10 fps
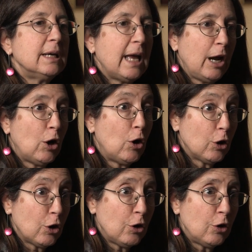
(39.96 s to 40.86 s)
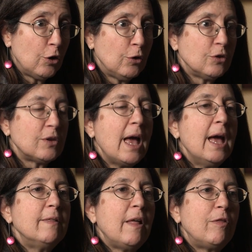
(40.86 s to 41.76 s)
care occurs,
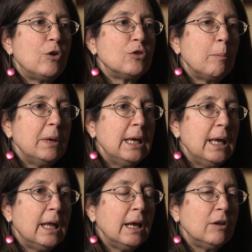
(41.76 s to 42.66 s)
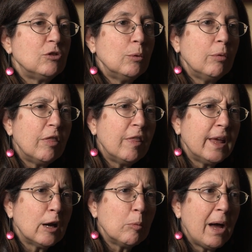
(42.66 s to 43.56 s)
that there's a beginning to
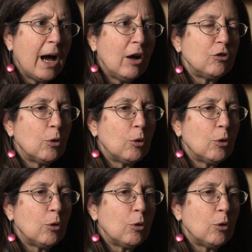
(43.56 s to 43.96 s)
think about,